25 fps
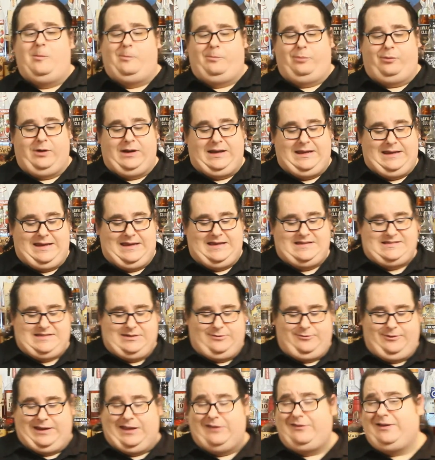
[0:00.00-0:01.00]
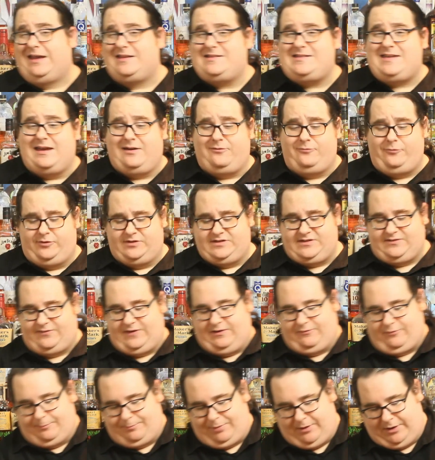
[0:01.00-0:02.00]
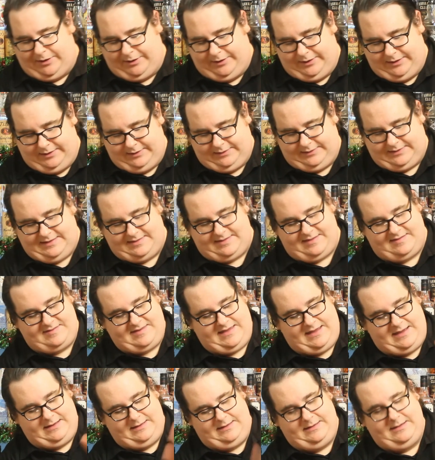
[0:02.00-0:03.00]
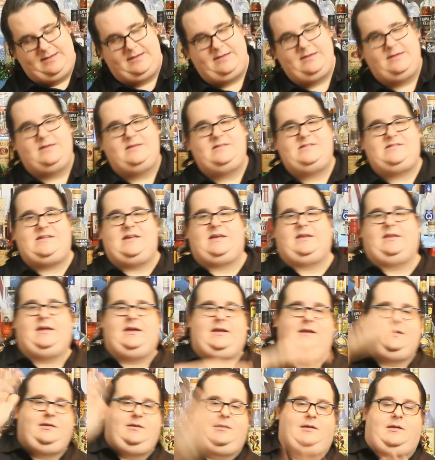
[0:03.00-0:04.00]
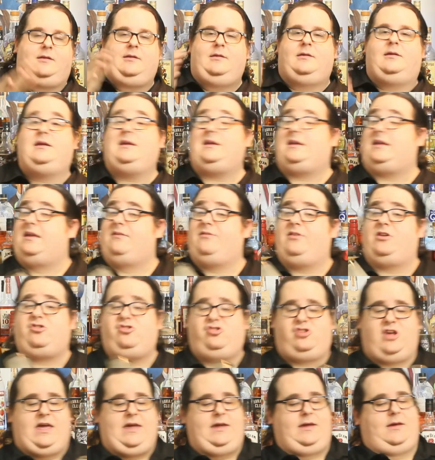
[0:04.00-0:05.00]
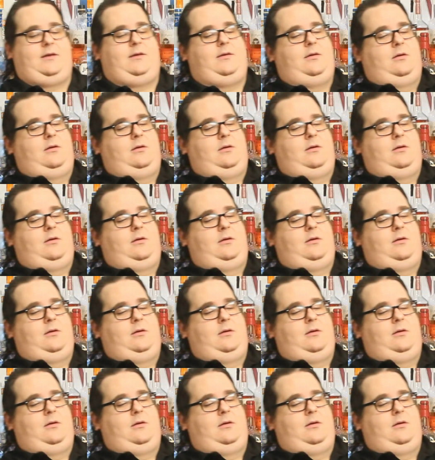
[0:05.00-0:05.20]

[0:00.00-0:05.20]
Pretty easy. We now get to everyone's favorite part. Get the tin, seal it, and give it a shake.